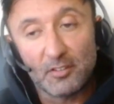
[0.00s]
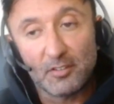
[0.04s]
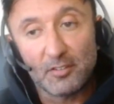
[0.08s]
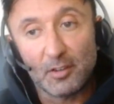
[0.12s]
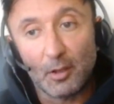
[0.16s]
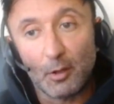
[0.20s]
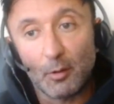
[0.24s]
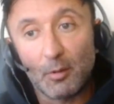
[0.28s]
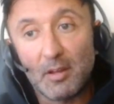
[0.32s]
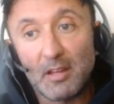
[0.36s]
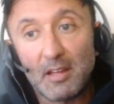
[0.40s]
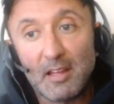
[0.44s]

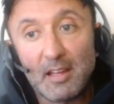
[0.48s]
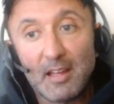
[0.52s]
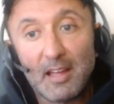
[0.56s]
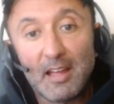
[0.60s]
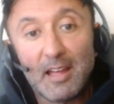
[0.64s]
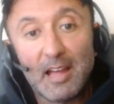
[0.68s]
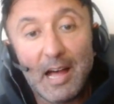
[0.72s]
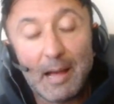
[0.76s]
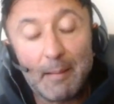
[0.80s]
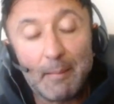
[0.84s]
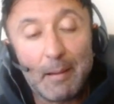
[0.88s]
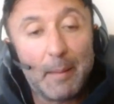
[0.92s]
So
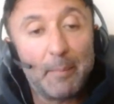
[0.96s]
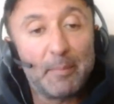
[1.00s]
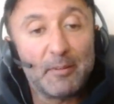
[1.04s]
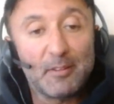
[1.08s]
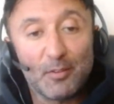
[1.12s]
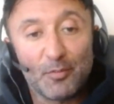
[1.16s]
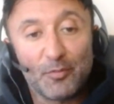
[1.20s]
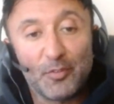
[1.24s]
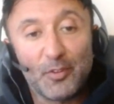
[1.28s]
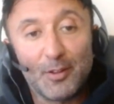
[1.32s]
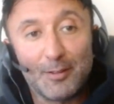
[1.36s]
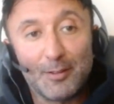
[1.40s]
I'm happy
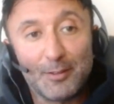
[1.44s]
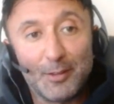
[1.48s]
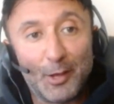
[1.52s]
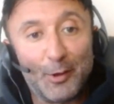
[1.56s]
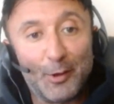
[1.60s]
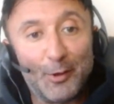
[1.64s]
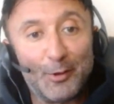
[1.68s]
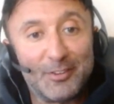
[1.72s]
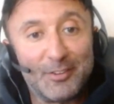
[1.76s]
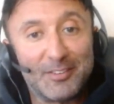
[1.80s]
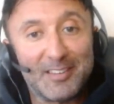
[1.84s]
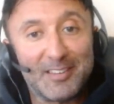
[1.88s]
to field
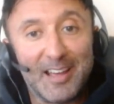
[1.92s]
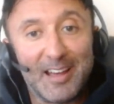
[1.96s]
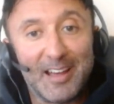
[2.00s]
those.